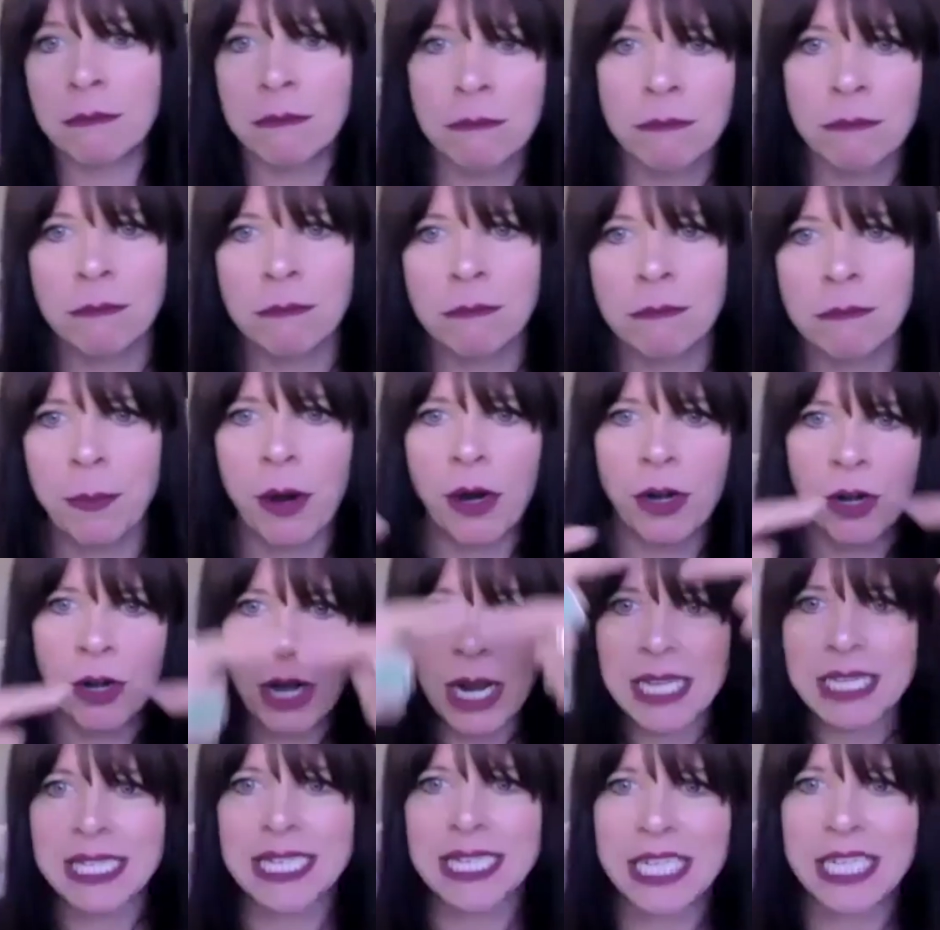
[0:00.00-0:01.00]
my partner
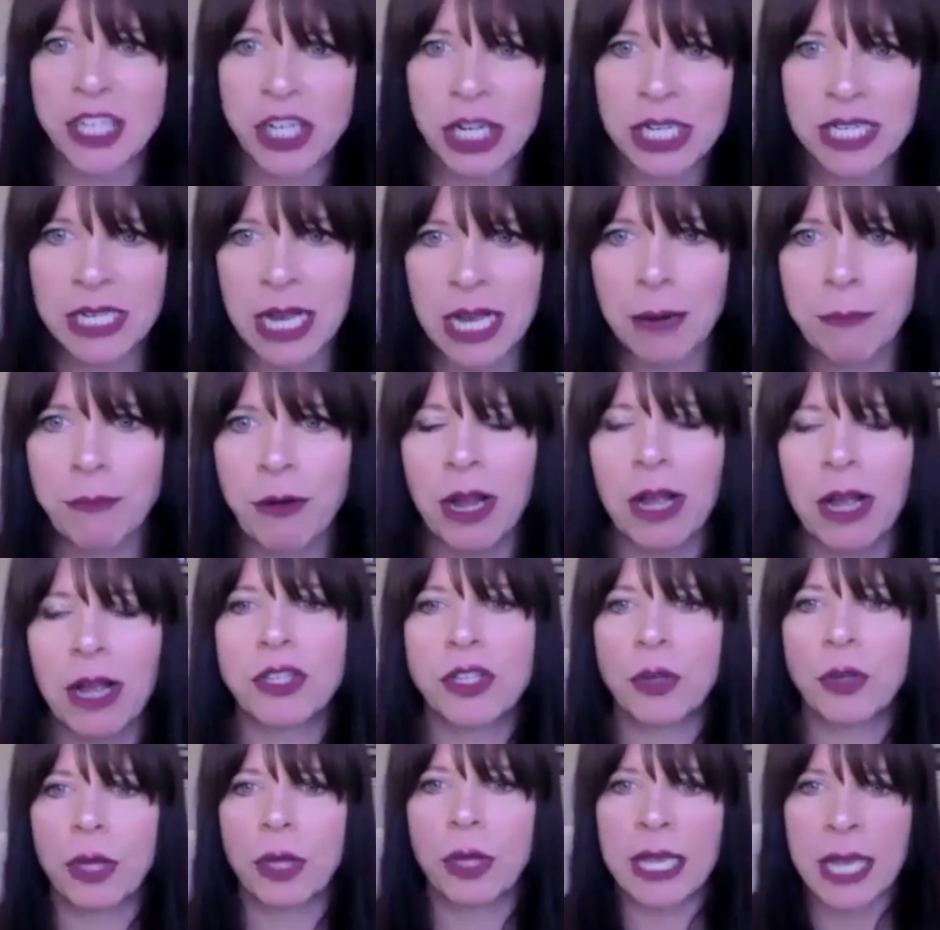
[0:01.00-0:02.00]
has TJ's eyebrows.
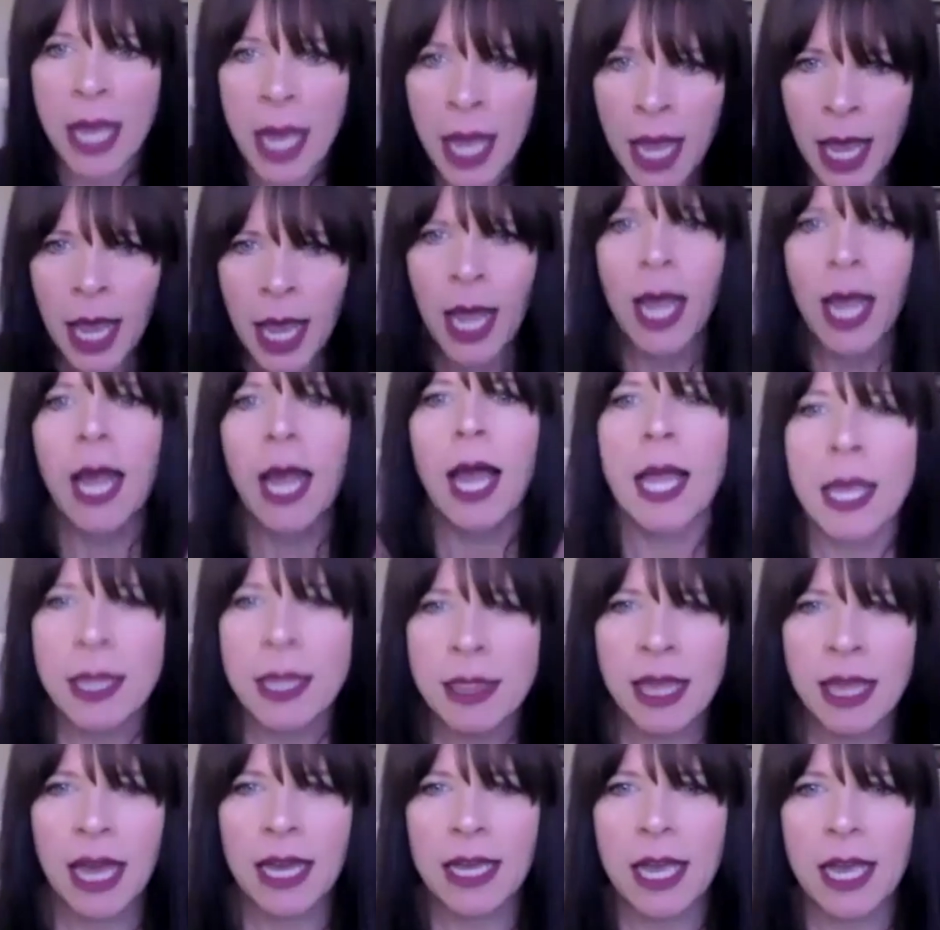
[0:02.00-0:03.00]
So like
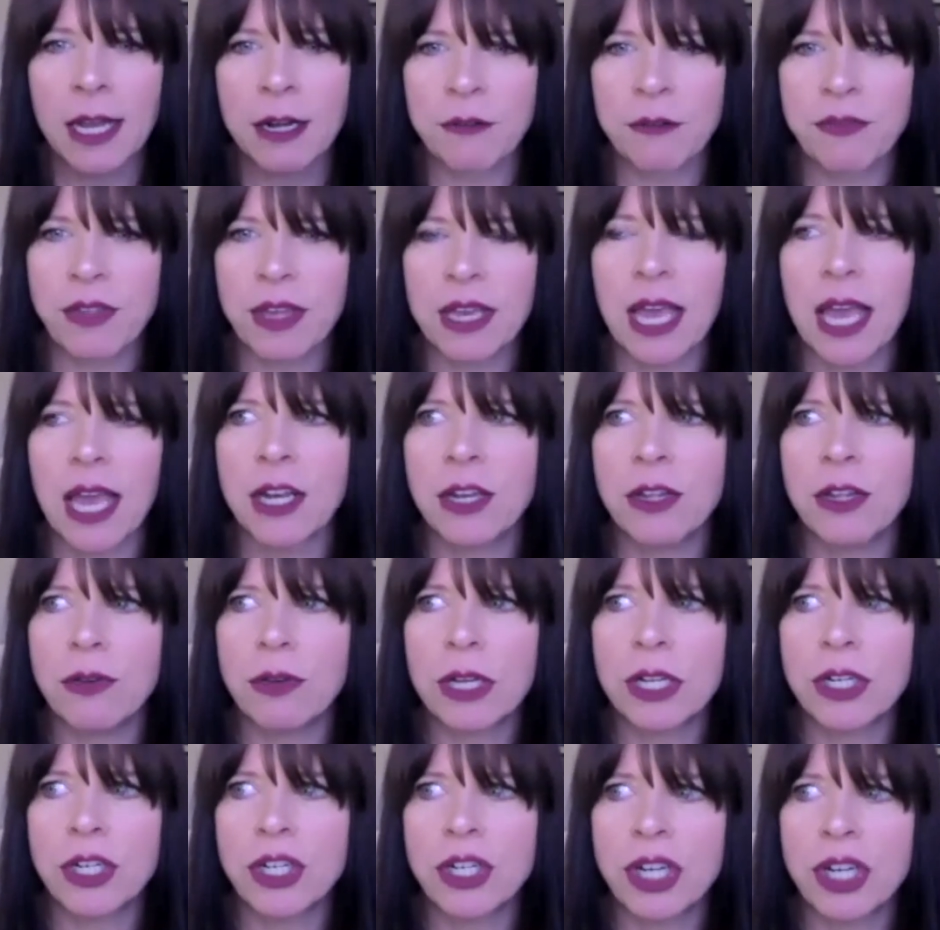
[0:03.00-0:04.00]
that kind of thing. And you
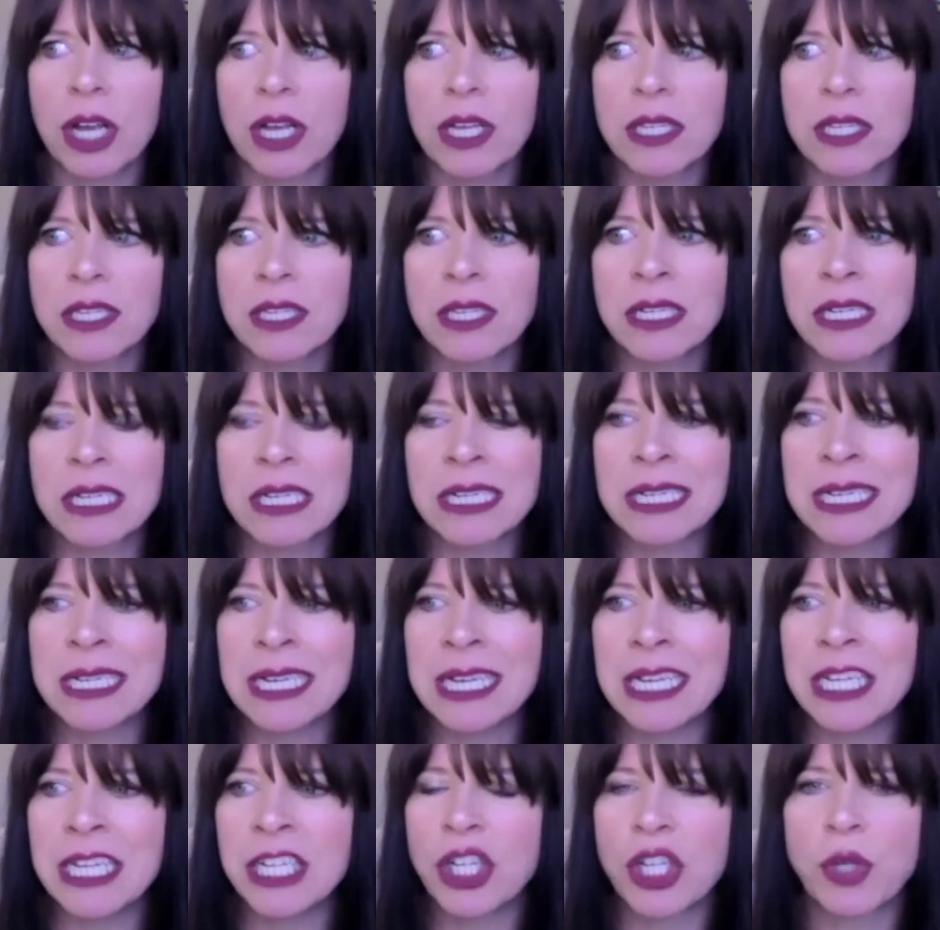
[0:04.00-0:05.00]
can just,
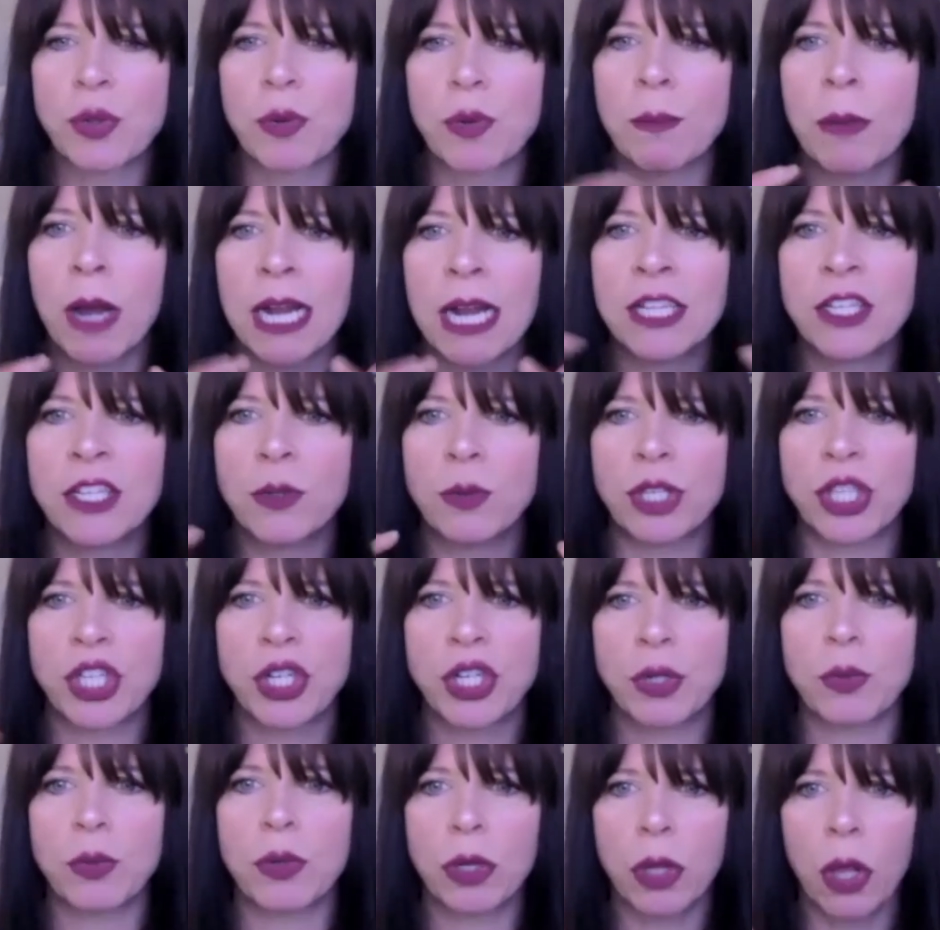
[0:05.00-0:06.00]
it just reminds you it's
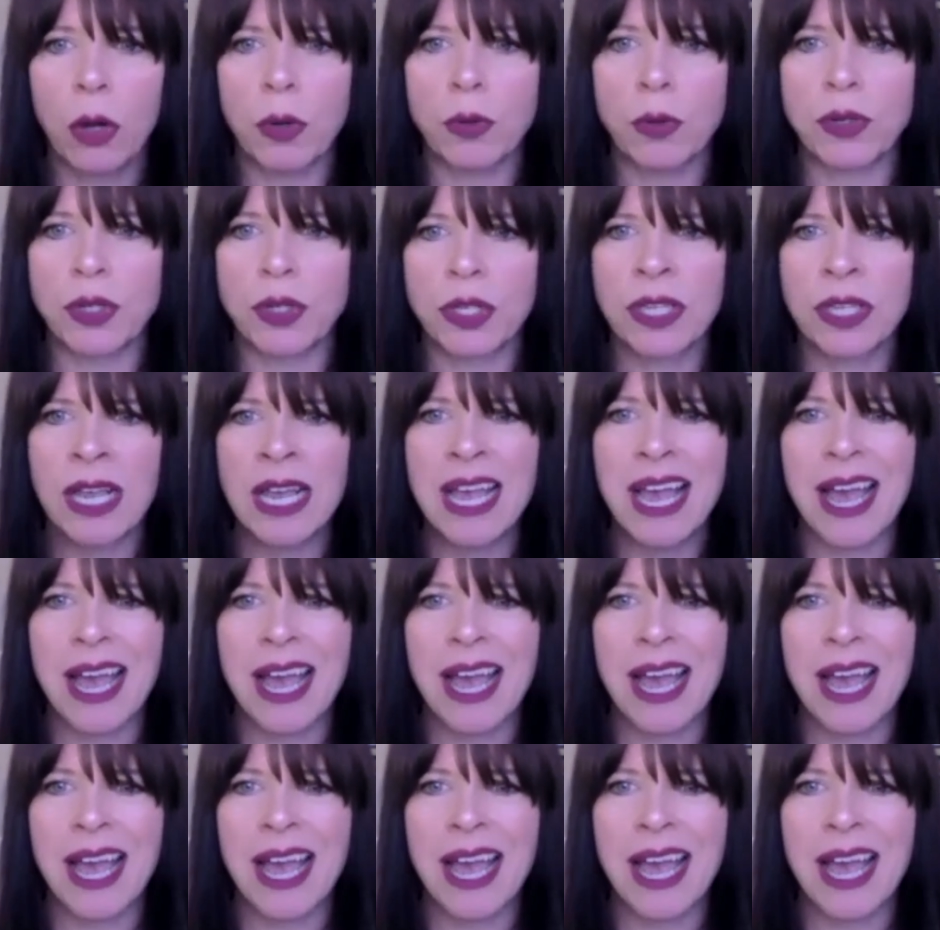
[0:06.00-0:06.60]
too close.